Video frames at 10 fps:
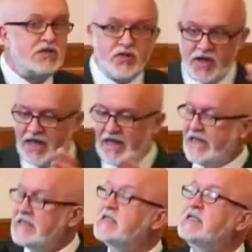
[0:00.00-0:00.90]
there
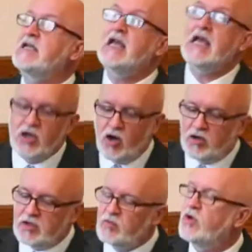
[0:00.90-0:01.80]
seeing God
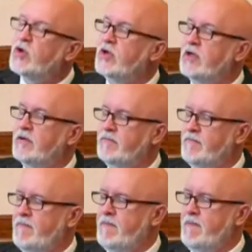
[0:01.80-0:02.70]
at work.
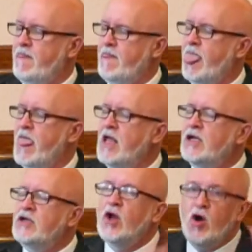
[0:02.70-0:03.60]

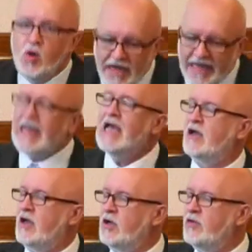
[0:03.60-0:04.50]
No ear,
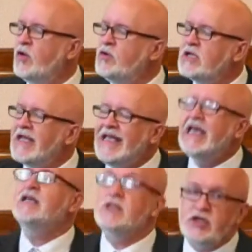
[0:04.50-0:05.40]
those
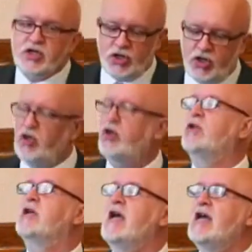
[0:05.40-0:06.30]
ears that heard
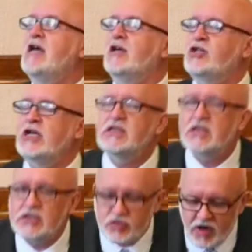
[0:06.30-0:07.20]

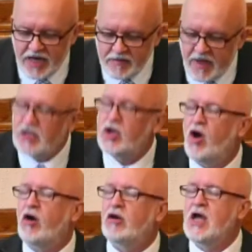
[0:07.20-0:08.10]
Jesus cry, my
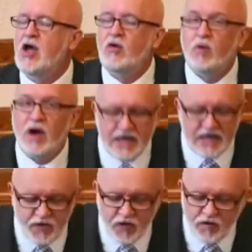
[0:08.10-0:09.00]
God, why have
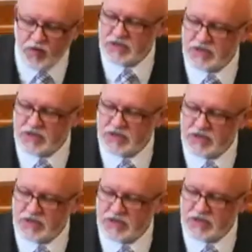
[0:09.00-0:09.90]
you forsaken
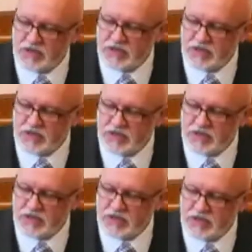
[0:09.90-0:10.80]
me?
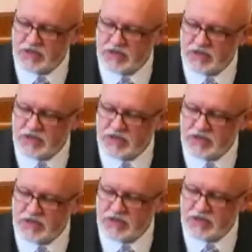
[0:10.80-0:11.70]
None of those
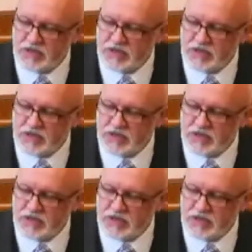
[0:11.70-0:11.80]
ears